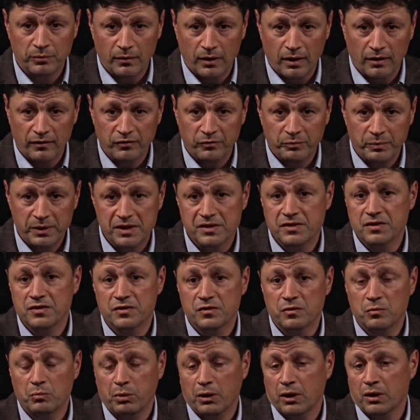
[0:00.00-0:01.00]
of
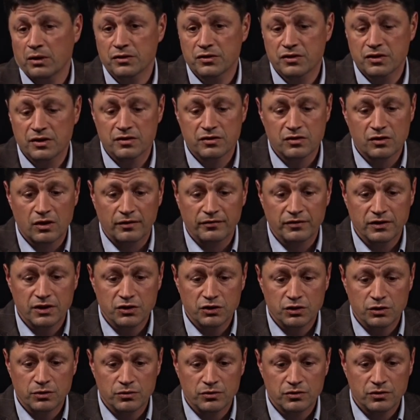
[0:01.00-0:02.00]
pieces and parts and soft
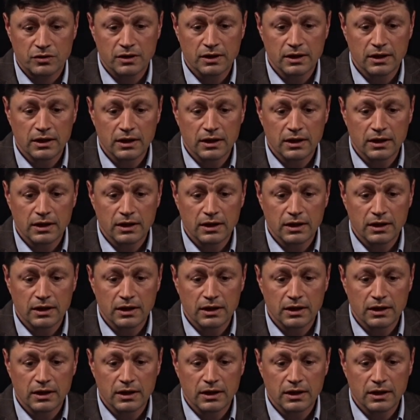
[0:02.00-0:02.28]
tissues.